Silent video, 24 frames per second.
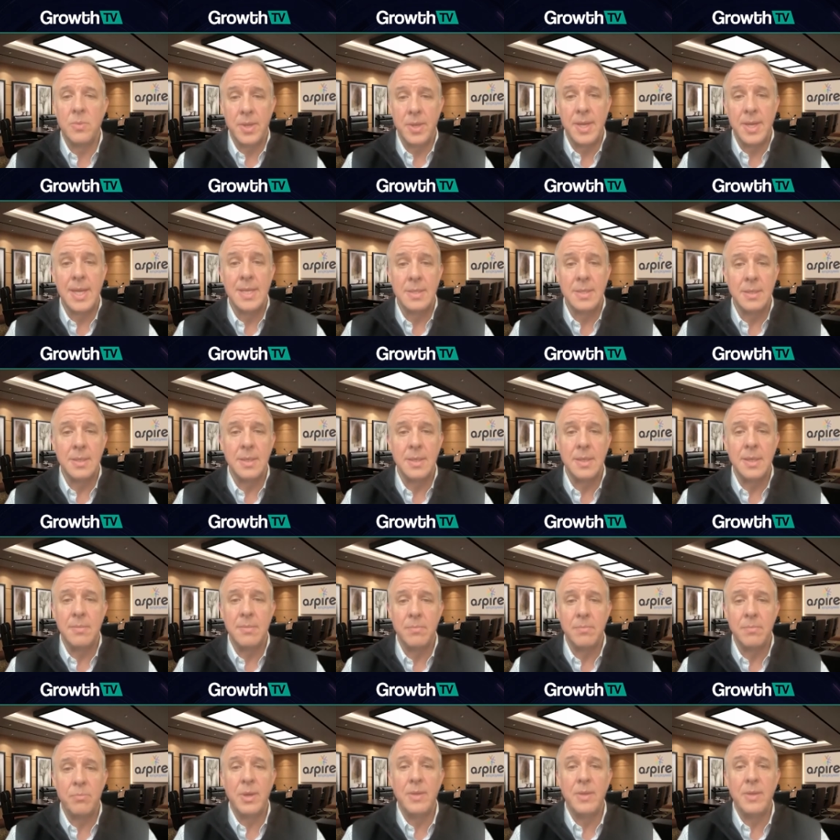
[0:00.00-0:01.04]
with Nestle
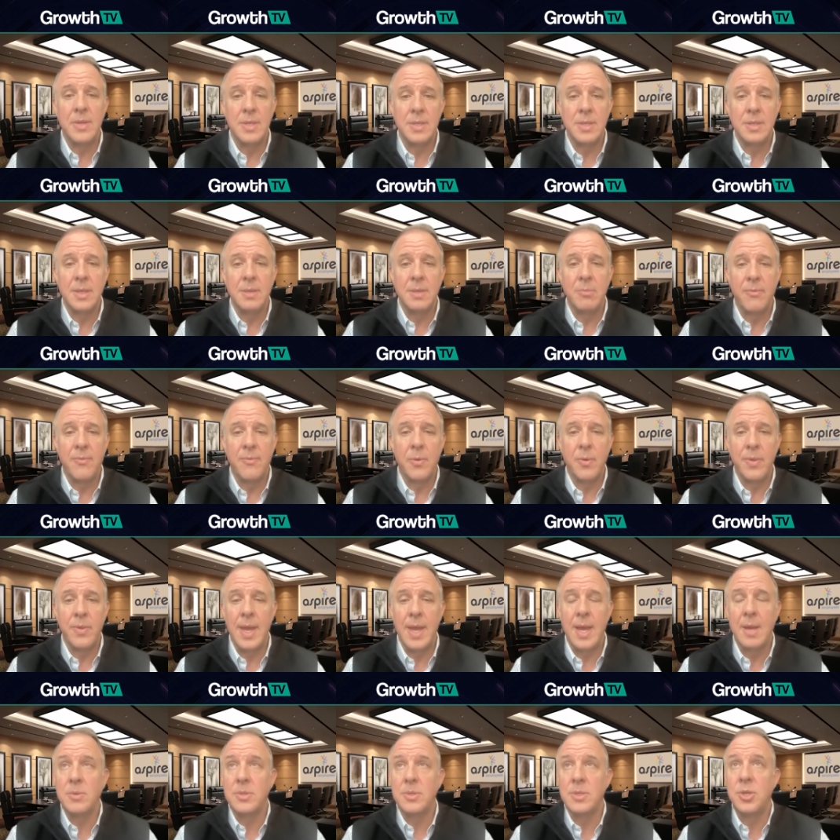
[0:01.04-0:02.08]
previously before
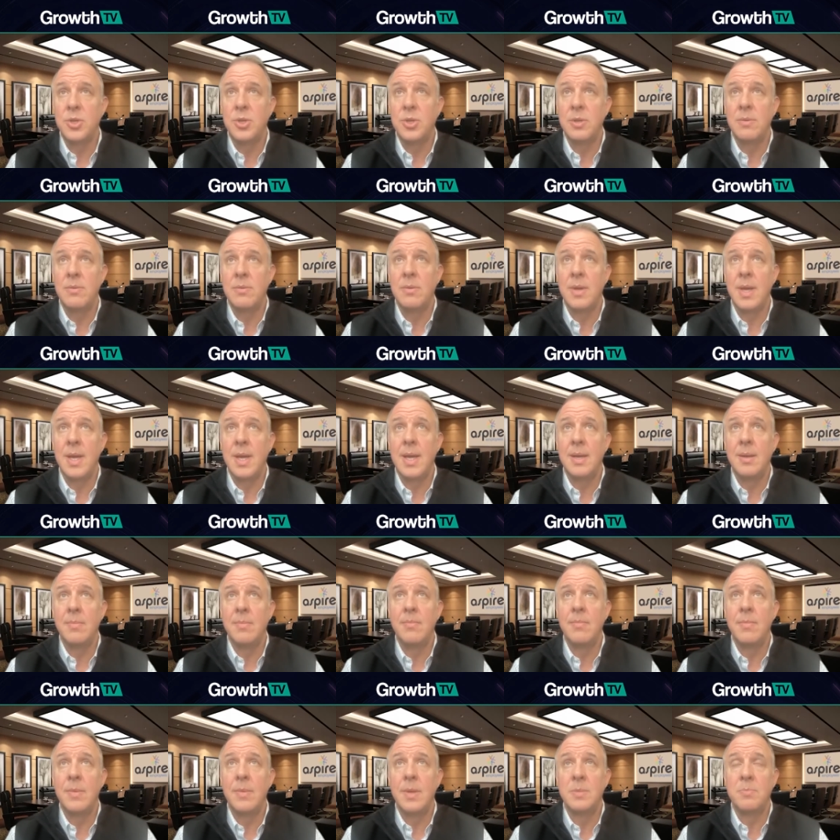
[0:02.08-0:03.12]
the acquisition
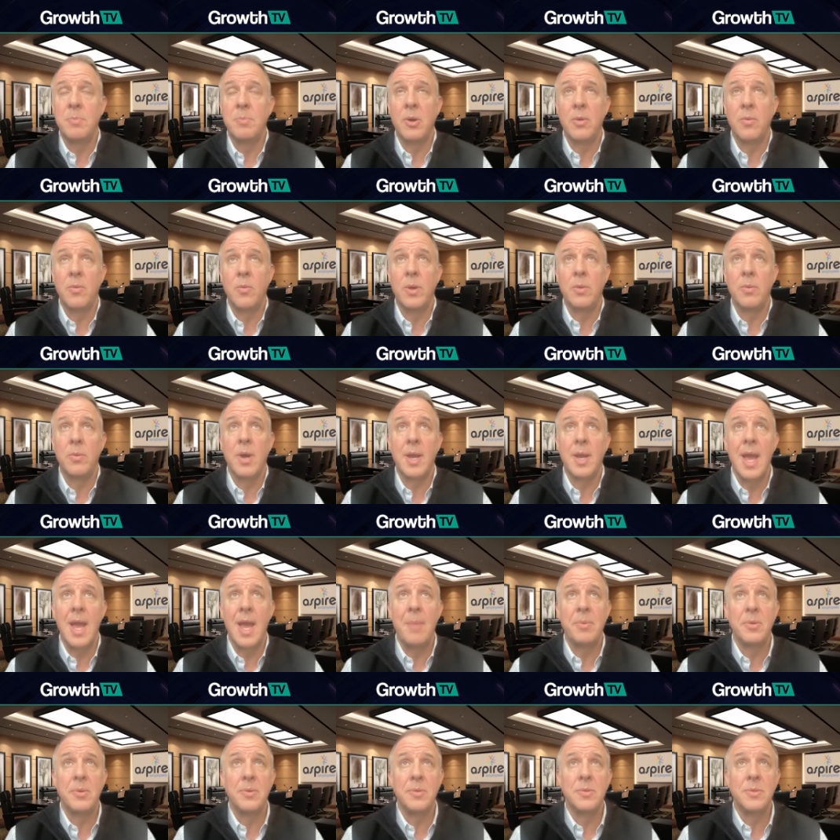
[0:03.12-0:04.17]
um, as part of One Rock
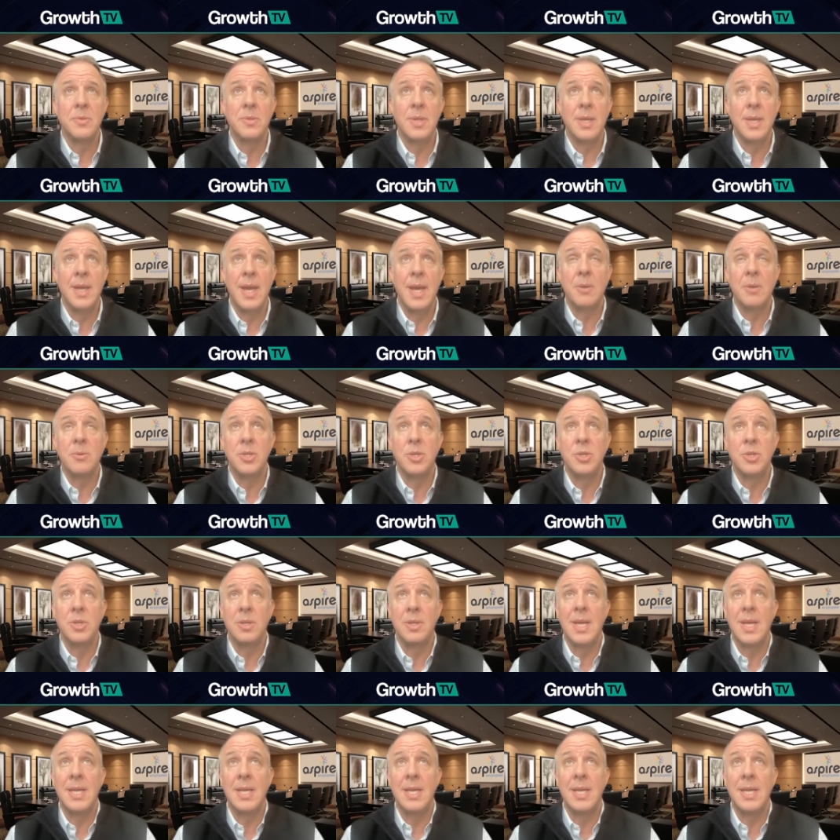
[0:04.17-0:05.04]
Capital's uh, acquisition